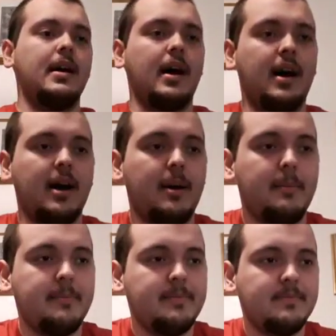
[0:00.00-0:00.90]

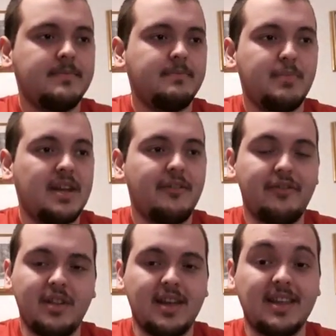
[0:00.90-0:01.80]
be an
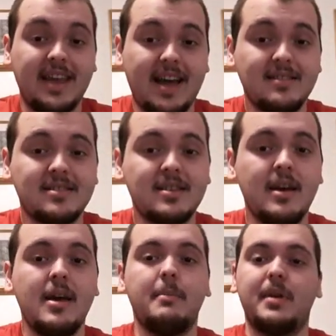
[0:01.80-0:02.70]
affiliate yet.
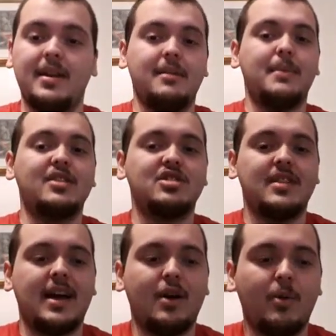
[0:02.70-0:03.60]
But it did mention
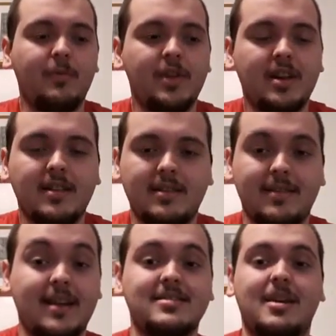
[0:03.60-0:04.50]
that hopefully in the
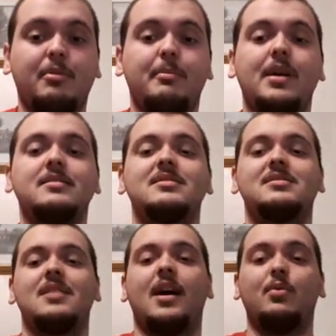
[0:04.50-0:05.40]
next couple
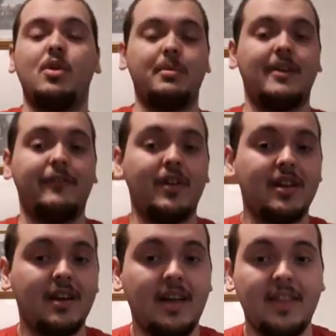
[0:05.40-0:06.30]
months, I will be
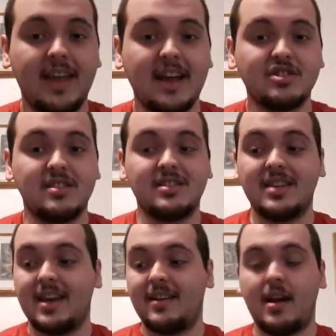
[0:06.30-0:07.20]
affiliate. And they actually
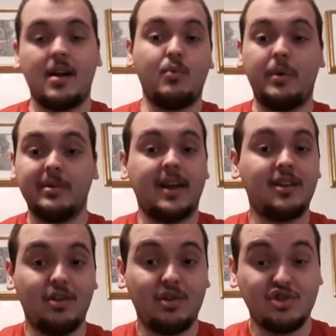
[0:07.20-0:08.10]
said, we would
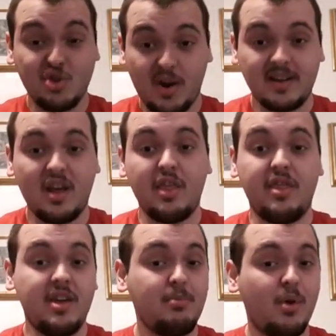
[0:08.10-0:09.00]
like you to join
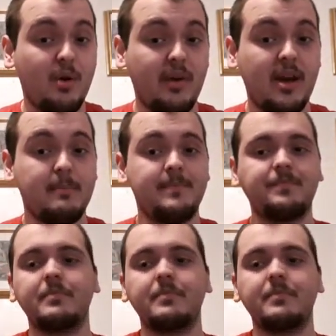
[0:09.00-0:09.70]
the program.